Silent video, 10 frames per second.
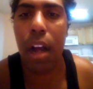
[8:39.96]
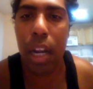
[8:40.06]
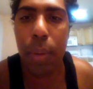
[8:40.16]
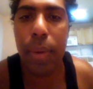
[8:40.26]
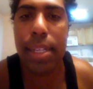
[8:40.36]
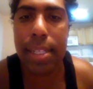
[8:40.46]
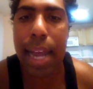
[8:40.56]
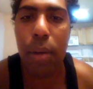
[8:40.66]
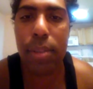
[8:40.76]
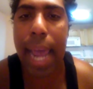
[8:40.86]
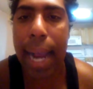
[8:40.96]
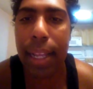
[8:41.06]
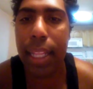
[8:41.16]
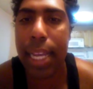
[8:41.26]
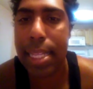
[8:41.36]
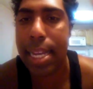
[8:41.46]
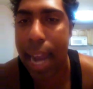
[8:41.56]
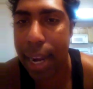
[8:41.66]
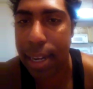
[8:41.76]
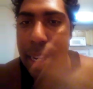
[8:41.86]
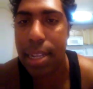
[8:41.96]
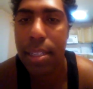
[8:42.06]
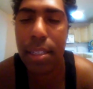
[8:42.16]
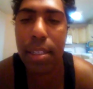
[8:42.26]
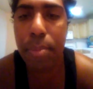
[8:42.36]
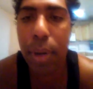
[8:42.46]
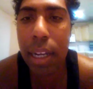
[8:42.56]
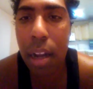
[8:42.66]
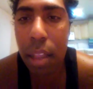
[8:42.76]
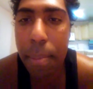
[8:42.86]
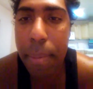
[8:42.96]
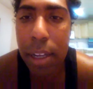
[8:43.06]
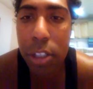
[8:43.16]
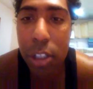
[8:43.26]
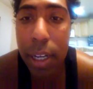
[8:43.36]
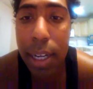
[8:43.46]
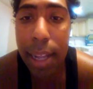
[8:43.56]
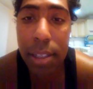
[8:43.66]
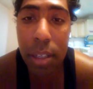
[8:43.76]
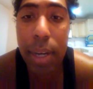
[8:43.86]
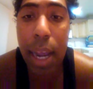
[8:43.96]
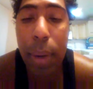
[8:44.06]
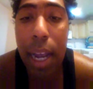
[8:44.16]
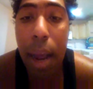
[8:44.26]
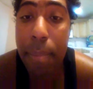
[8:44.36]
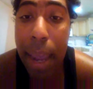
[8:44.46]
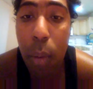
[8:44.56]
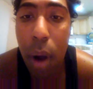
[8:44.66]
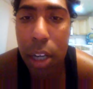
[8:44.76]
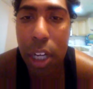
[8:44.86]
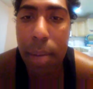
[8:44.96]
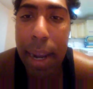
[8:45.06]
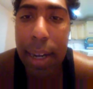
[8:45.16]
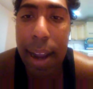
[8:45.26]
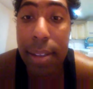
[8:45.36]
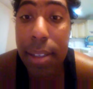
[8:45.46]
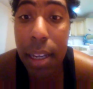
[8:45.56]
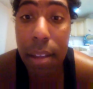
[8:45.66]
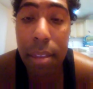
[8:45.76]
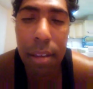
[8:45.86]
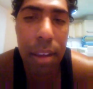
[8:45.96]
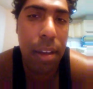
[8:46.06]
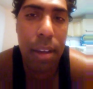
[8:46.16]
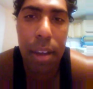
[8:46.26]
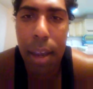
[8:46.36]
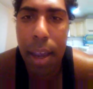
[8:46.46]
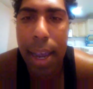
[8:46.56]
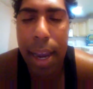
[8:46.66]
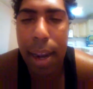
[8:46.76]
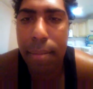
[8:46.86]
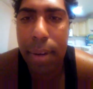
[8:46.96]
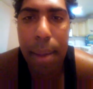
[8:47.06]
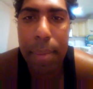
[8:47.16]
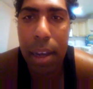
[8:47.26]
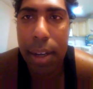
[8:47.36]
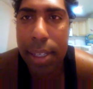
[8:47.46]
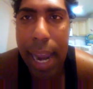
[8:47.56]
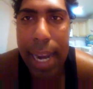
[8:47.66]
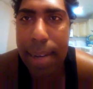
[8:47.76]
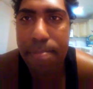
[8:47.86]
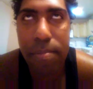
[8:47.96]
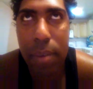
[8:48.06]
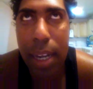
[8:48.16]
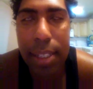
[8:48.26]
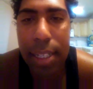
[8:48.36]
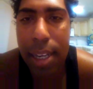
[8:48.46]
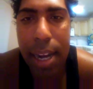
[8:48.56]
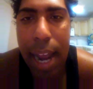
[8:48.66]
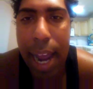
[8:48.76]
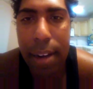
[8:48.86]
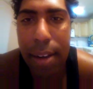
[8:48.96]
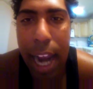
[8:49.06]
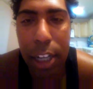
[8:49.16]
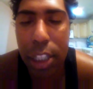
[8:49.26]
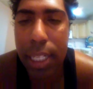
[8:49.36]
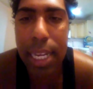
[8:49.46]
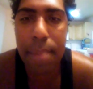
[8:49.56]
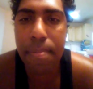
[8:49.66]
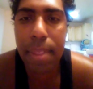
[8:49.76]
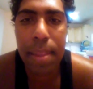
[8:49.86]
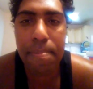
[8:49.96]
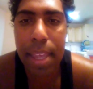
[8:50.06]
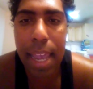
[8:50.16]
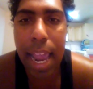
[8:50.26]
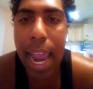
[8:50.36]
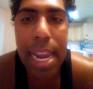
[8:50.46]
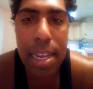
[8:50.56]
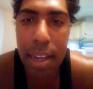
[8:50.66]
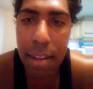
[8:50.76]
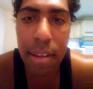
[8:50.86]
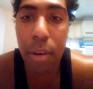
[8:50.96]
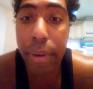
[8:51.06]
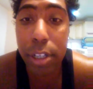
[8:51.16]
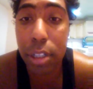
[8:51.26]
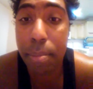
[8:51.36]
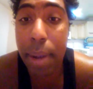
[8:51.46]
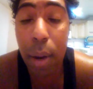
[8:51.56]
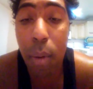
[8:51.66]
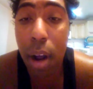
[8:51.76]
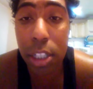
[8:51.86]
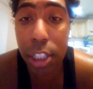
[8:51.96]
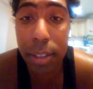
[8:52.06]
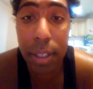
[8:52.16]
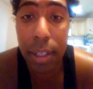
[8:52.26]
Hollywood is now tackling the 90s, putting it on the big screen. And so now we got Baywatch on May 19th. And I'll be honest, as a kid, I actually hated the original Baywatch.